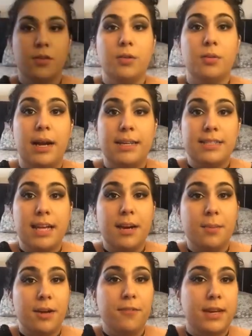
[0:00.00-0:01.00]
For the right
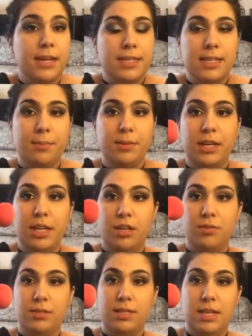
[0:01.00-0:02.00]
side of my face, I'm gonna
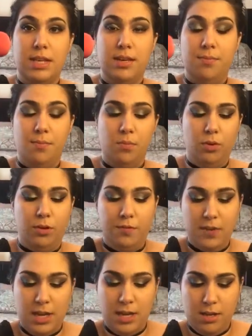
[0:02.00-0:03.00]
use the
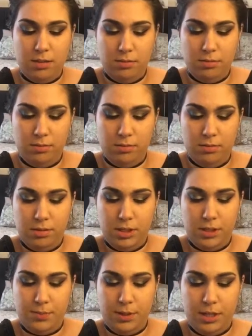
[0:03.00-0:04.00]
Morphe
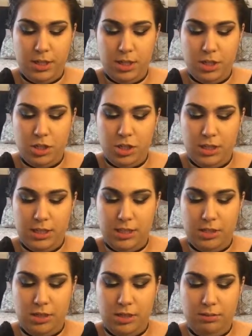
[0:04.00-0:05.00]
sponge.
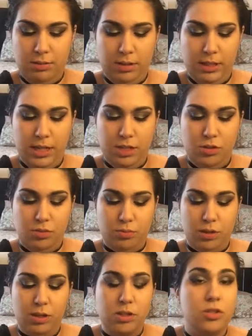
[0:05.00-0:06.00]
It's not really
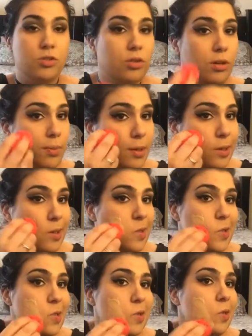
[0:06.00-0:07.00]
drugstore, but it
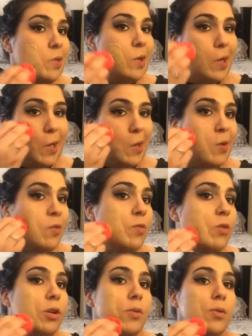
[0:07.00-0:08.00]
is still like
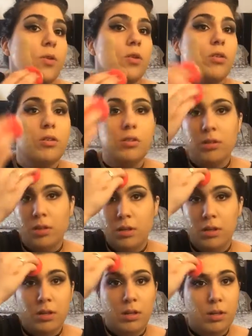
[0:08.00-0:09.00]
affordable.
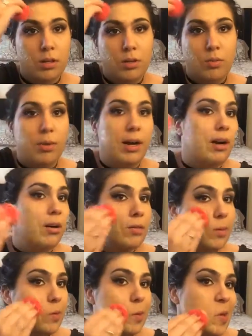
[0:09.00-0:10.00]

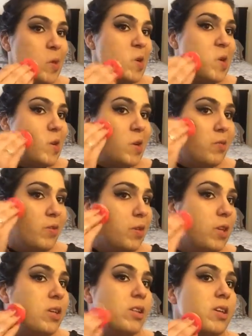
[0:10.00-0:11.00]
Wow, yeah, I
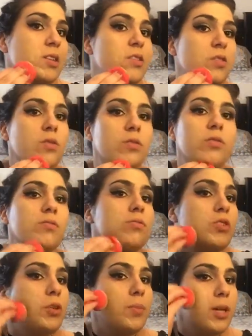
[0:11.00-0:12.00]
feel like that's
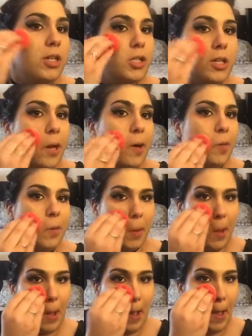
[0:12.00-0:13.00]
too much now.
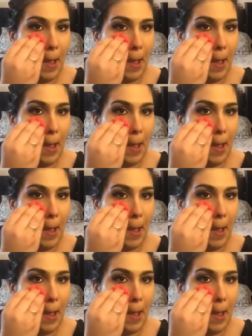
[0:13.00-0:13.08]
